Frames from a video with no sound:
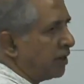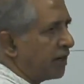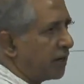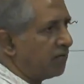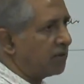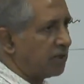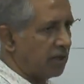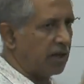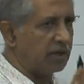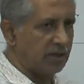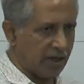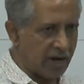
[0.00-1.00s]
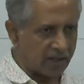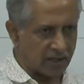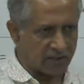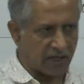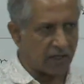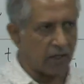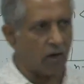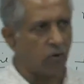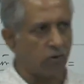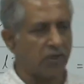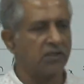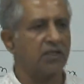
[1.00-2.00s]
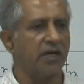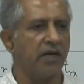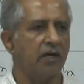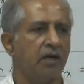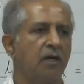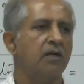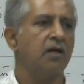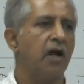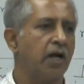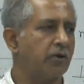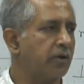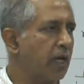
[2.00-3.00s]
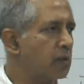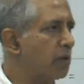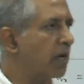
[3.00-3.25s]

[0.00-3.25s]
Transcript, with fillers: and everything, let the reactor settle down to a steady hydrodynamic